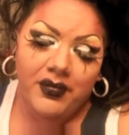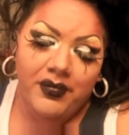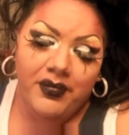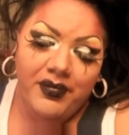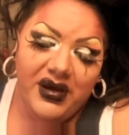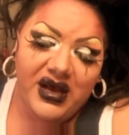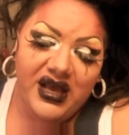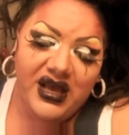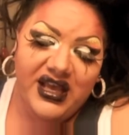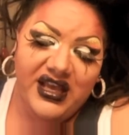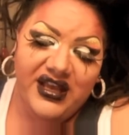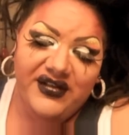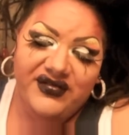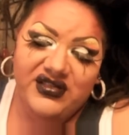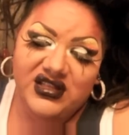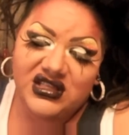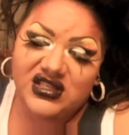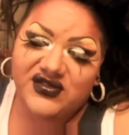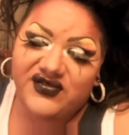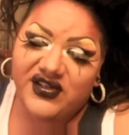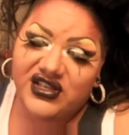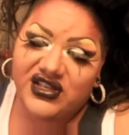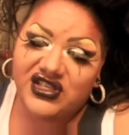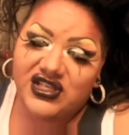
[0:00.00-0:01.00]
But if
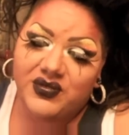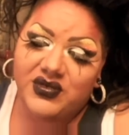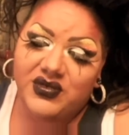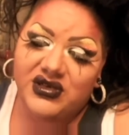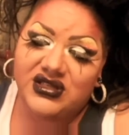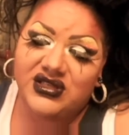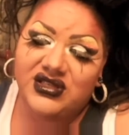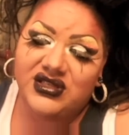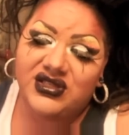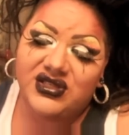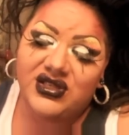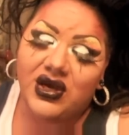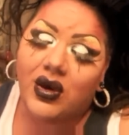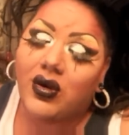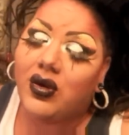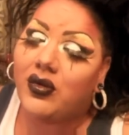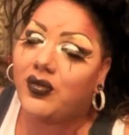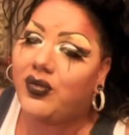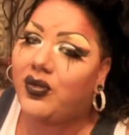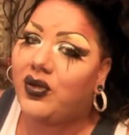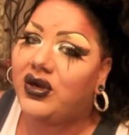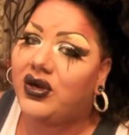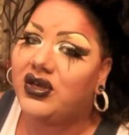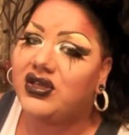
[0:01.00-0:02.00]
this friendship is so
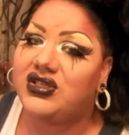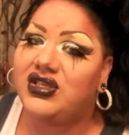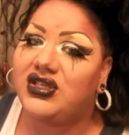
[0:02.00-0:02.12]
important